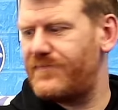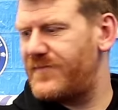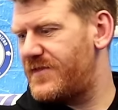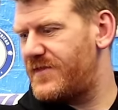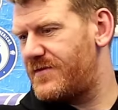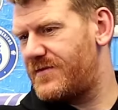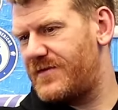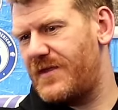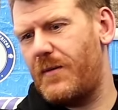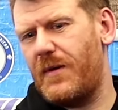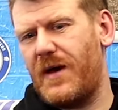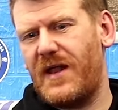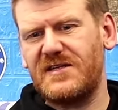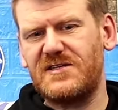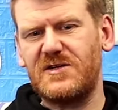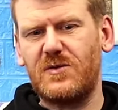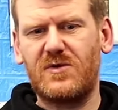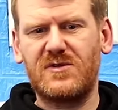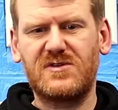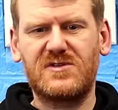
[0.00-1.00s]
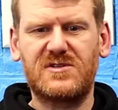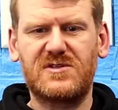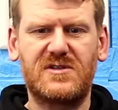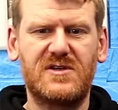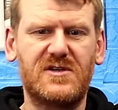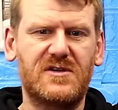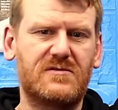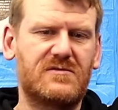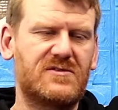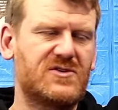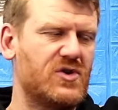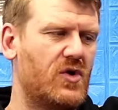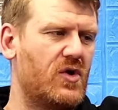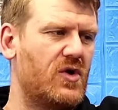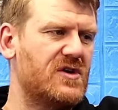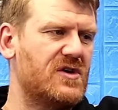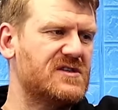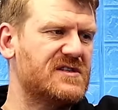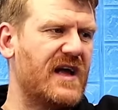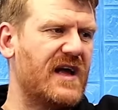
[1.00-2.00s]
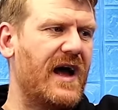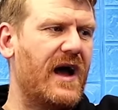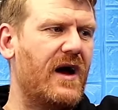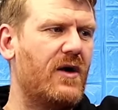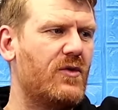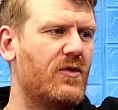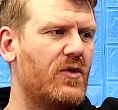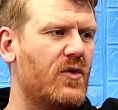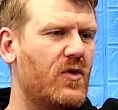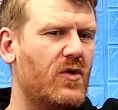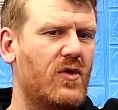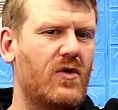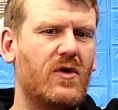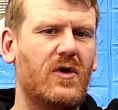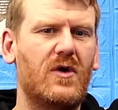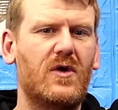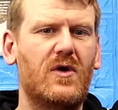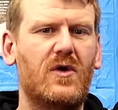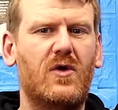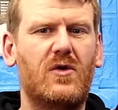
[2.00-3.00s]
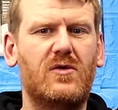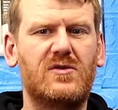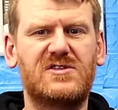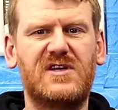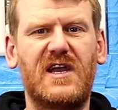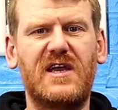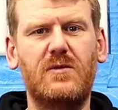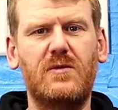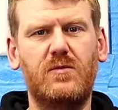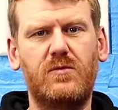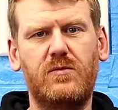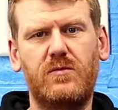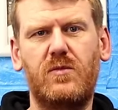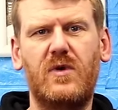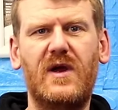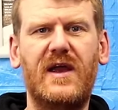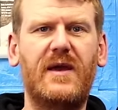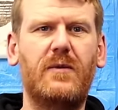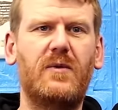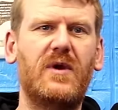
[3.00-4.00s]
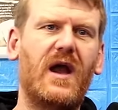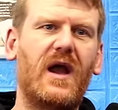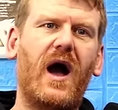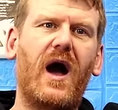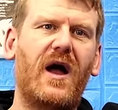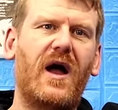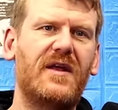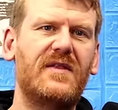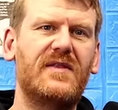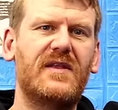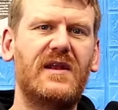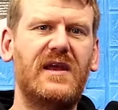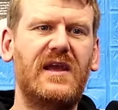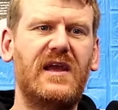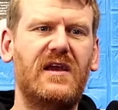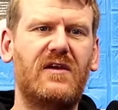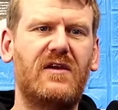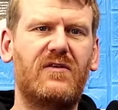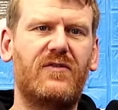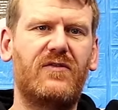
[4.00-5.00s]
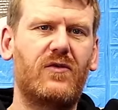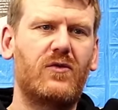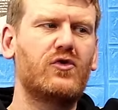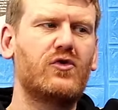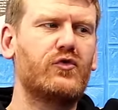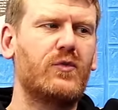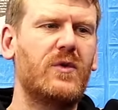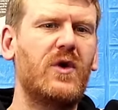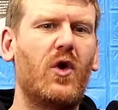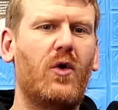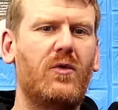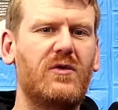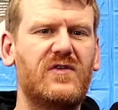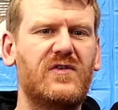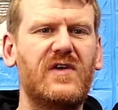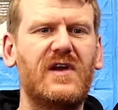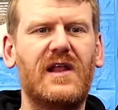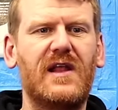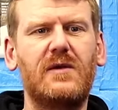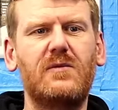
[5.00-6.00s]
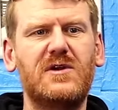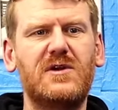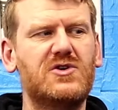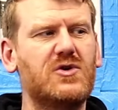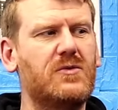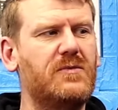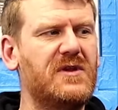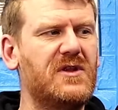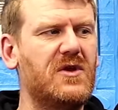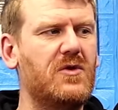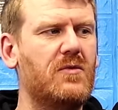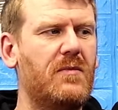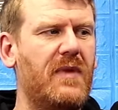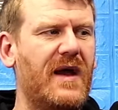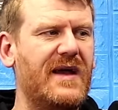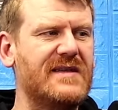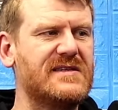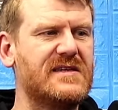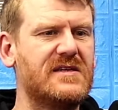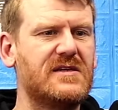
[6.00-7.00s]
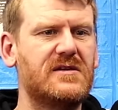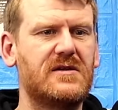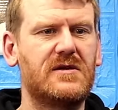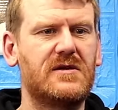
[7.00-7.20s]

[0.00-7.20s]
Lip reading: manager wants to talk us down or say where we are in the league, for us, we always feel like we should be doing better. And